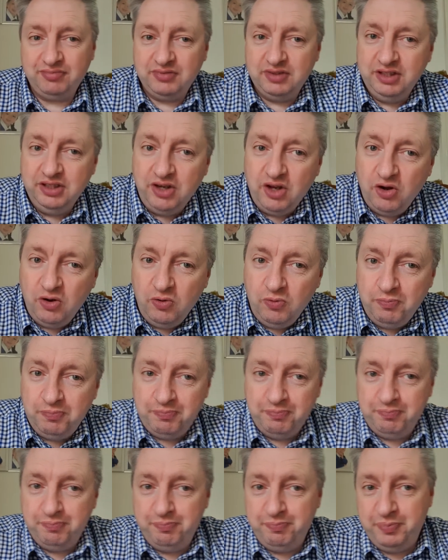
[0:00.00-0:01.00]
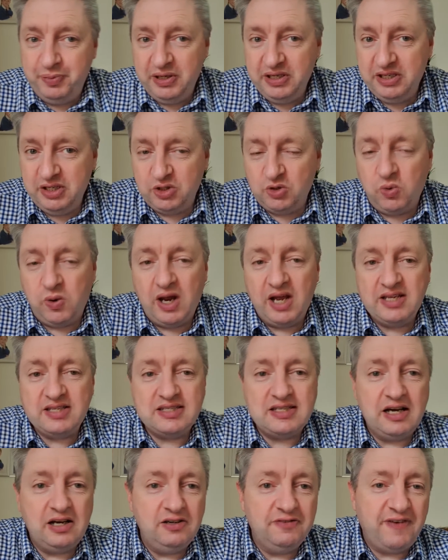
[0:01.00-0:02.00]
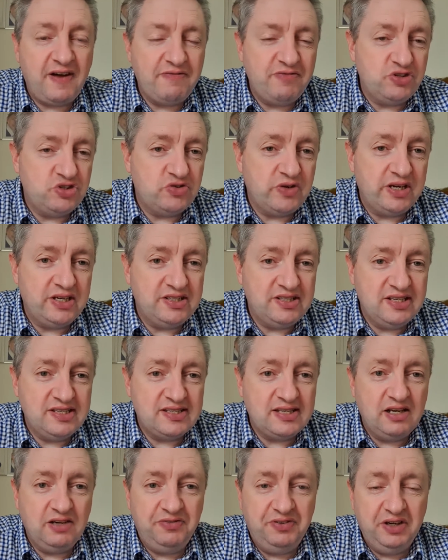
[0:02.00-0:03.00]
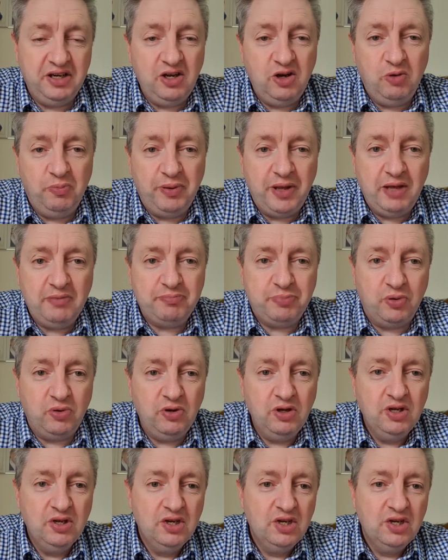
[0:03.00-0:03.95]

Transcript: you know, be your quiet self, have a drink to yourself a little bit, but